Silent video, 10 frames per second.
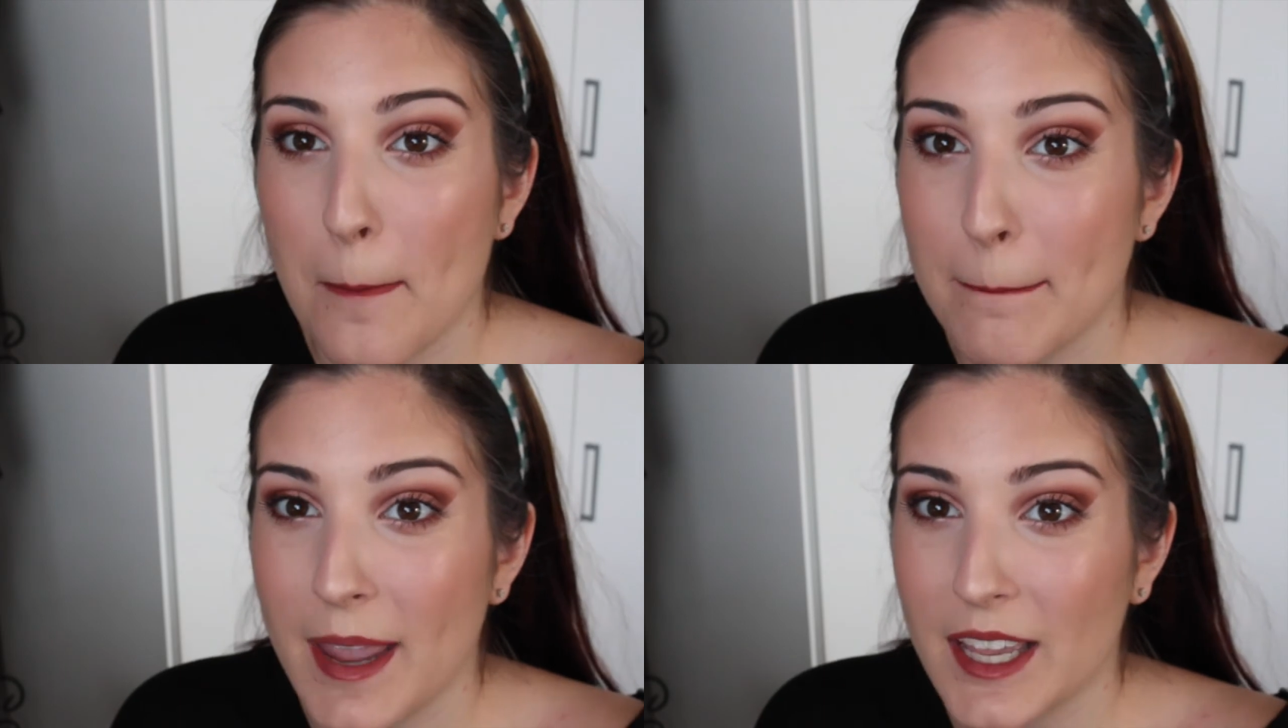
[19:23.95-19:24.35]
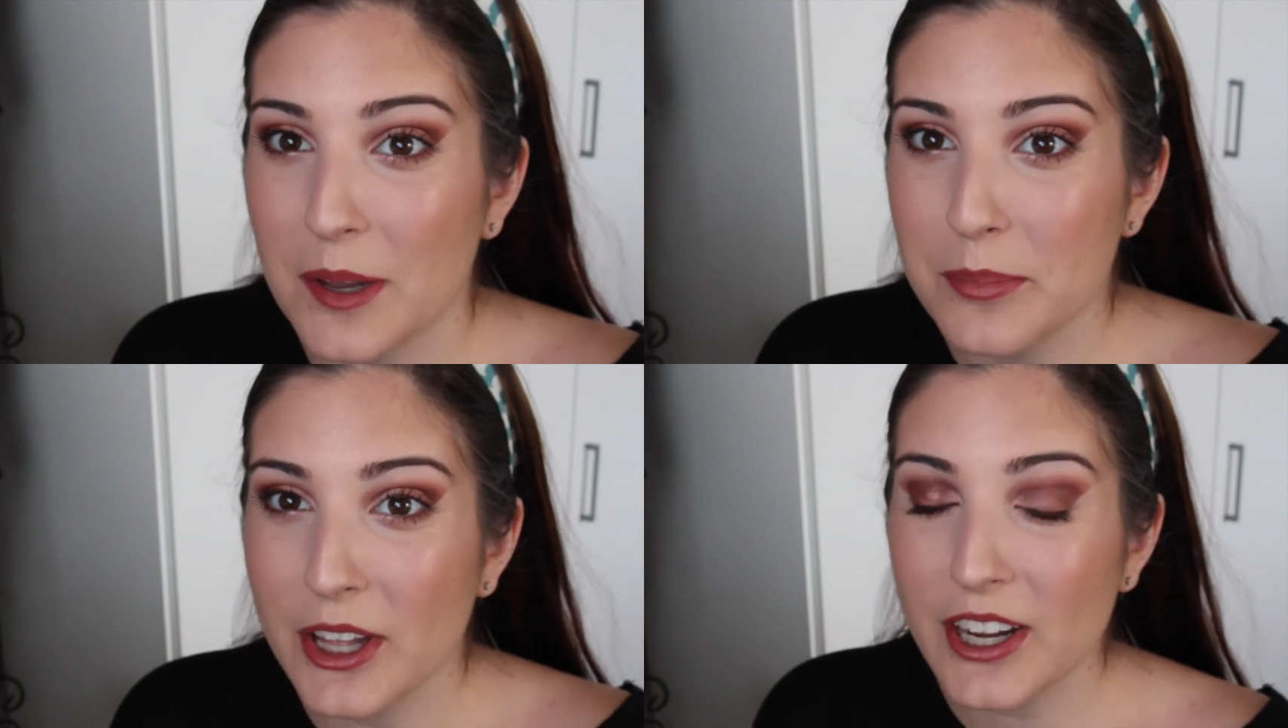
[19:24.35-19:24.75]

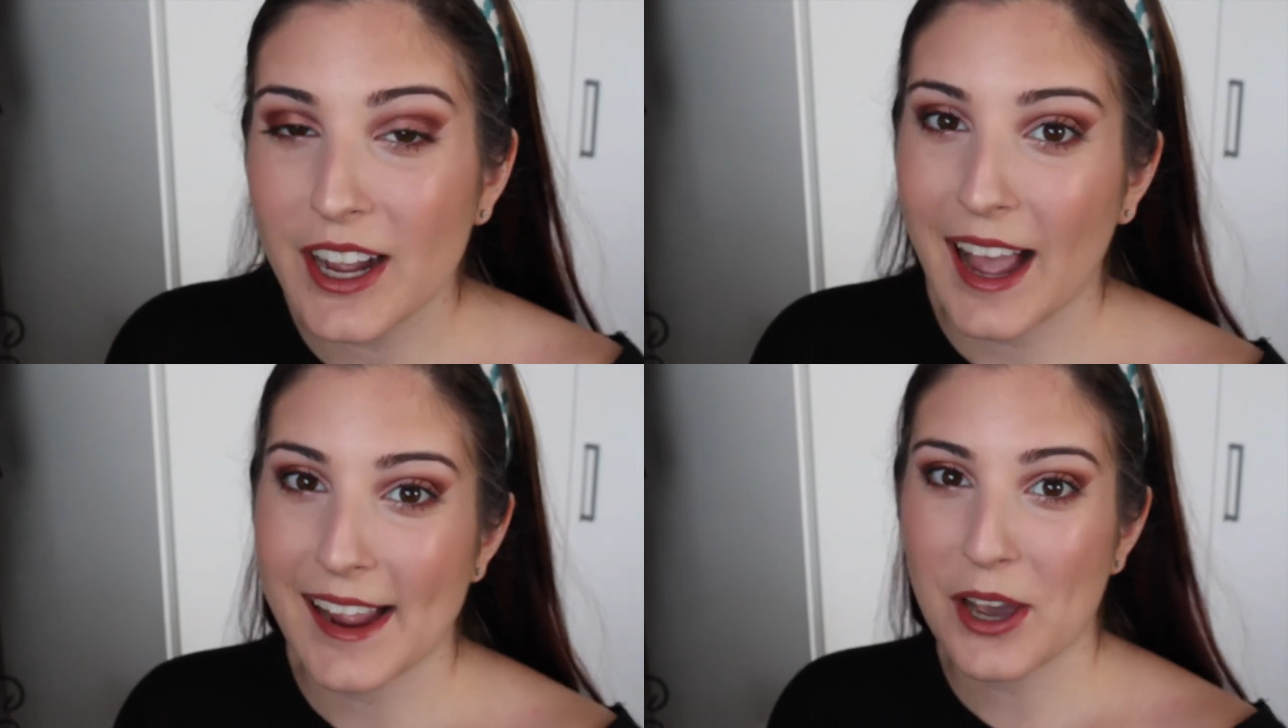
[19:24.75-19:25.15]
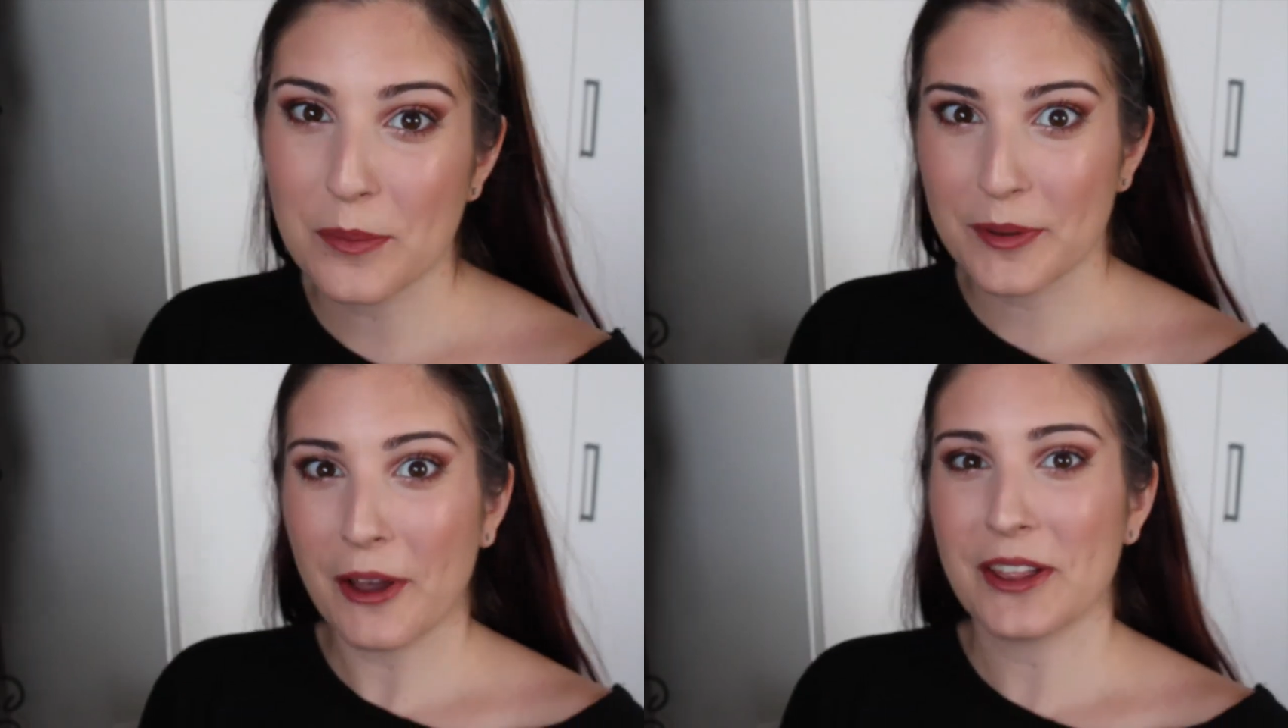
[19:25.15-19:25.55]
makeup look. I
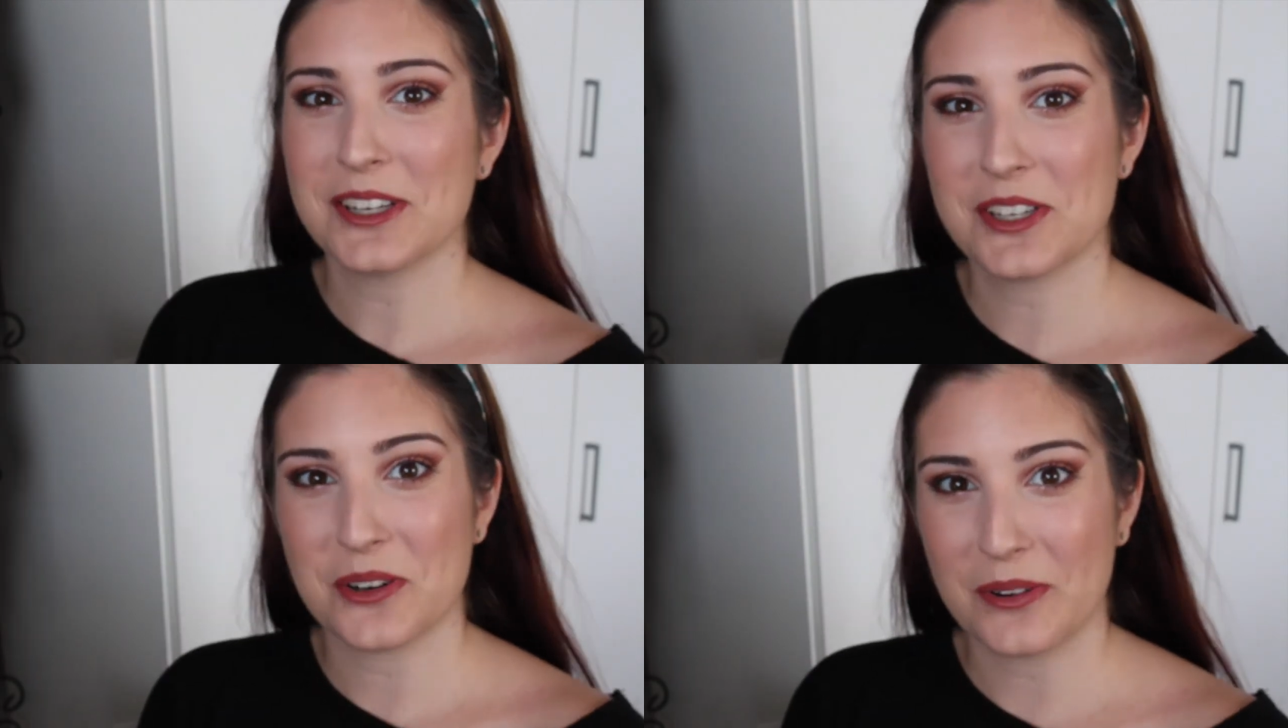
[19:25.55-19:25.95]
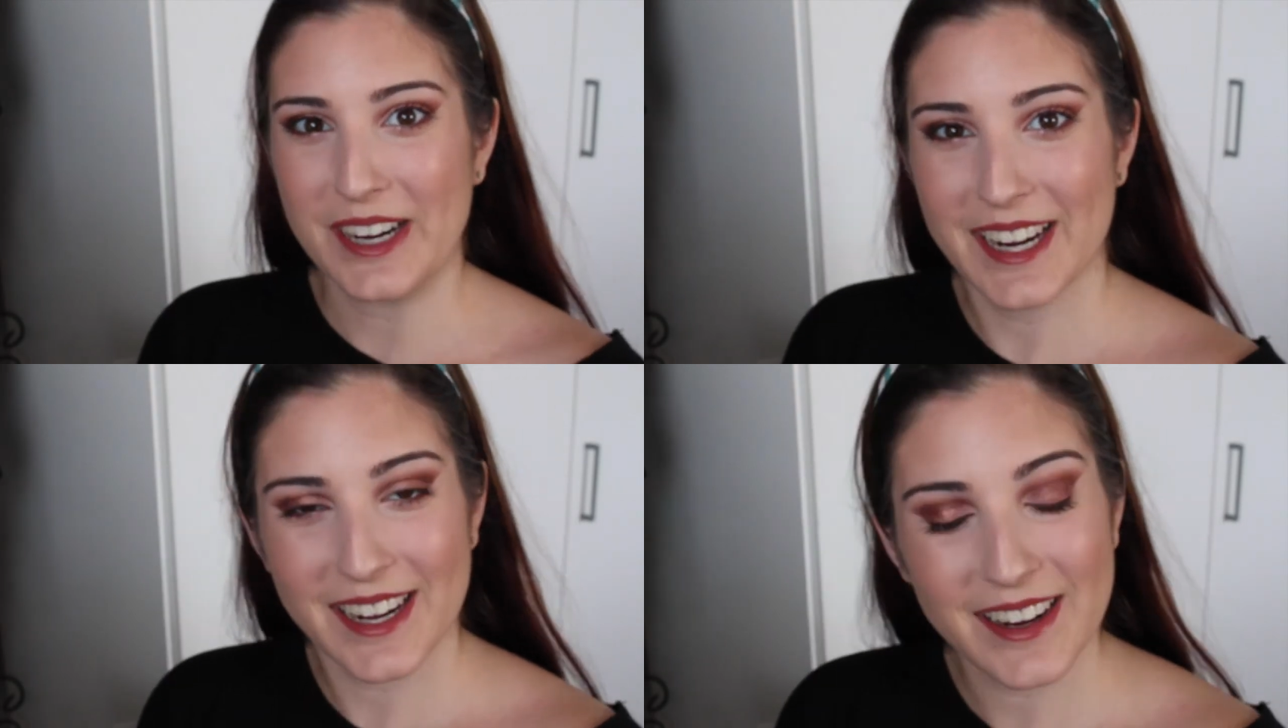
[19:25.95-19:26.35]
hope you all
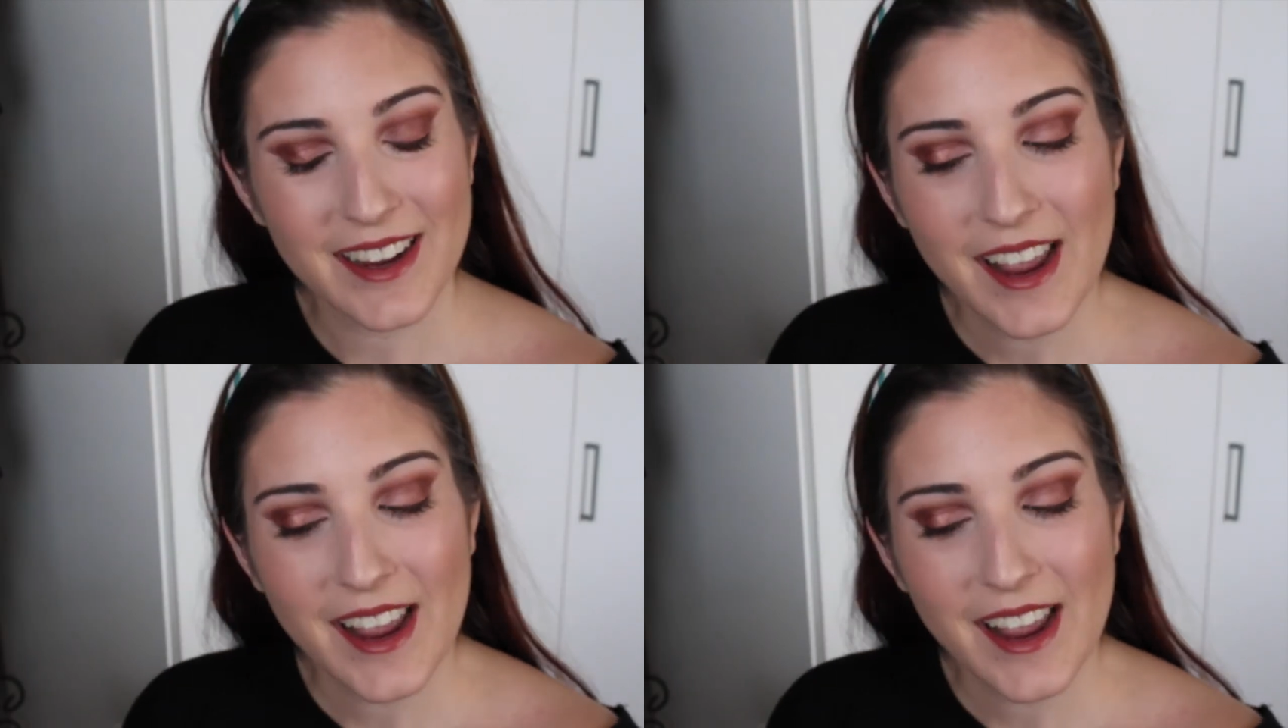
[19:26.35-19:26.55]
enjoyed.